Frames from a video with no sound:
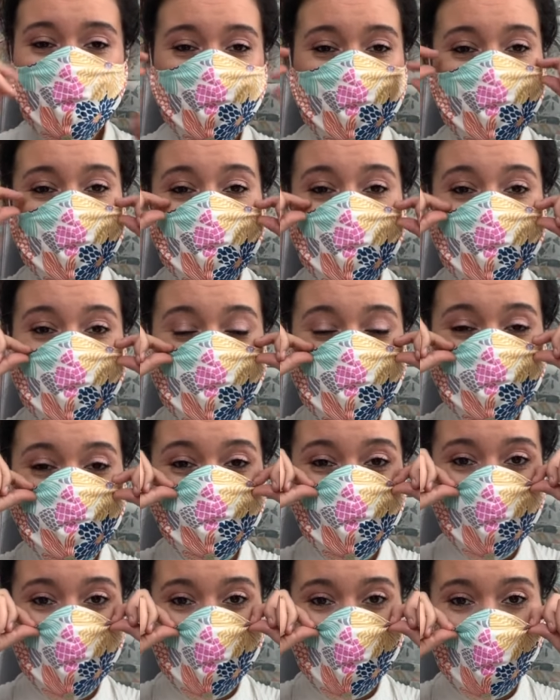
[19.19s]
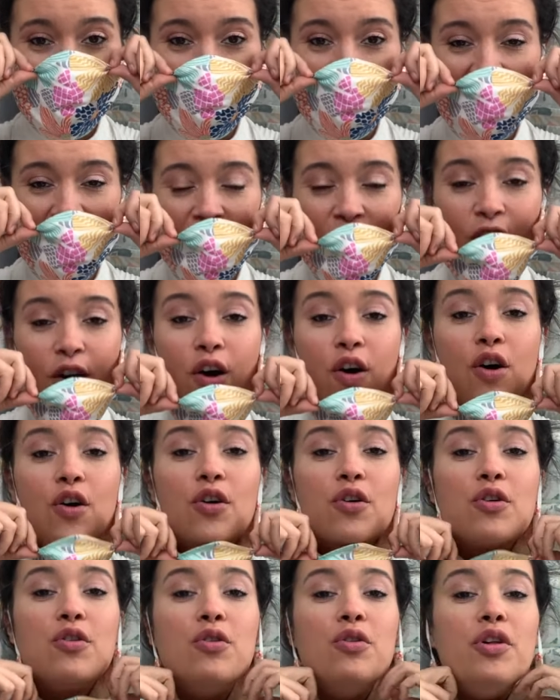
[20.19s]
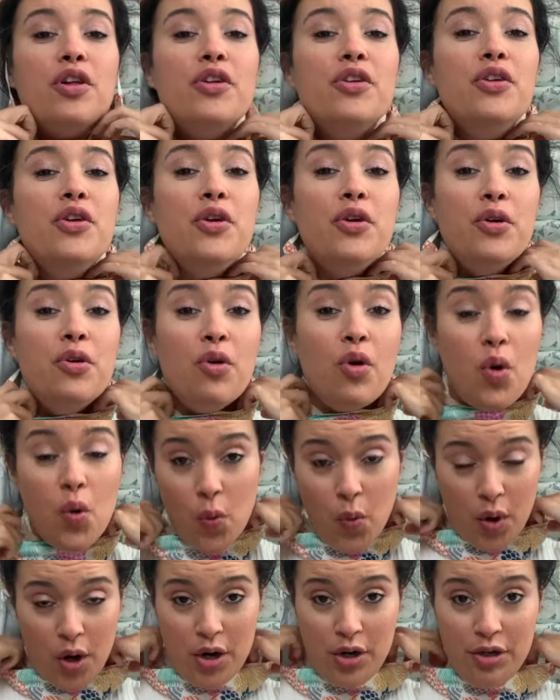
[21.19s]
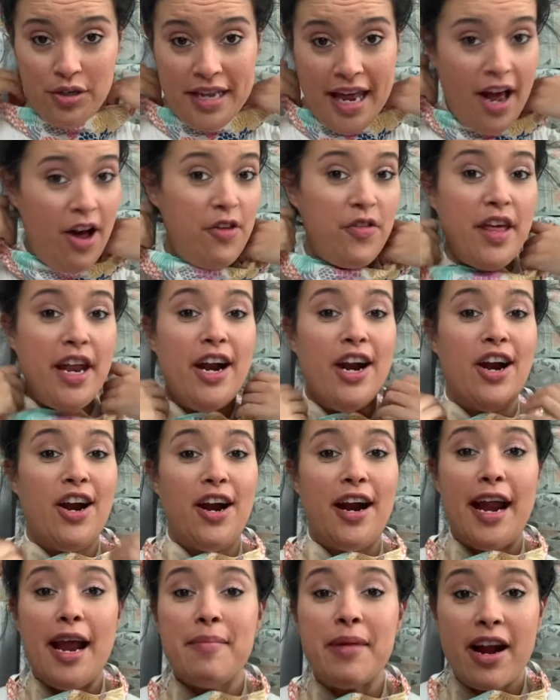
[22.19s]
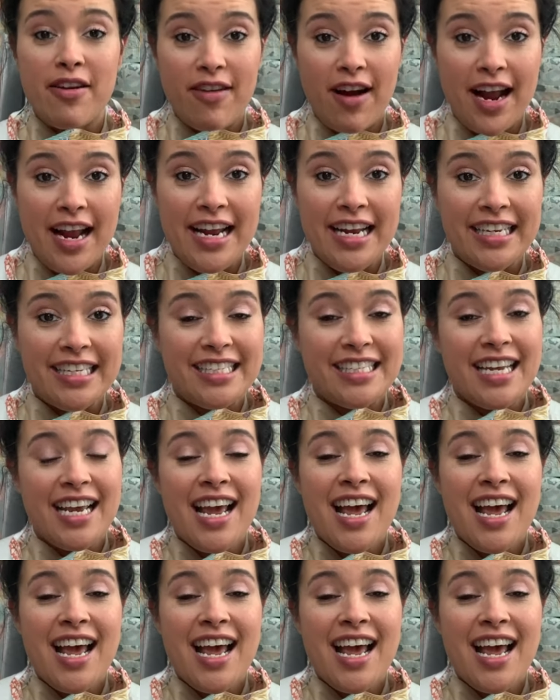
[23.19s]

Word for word: it is a whole new world out there. Am I right?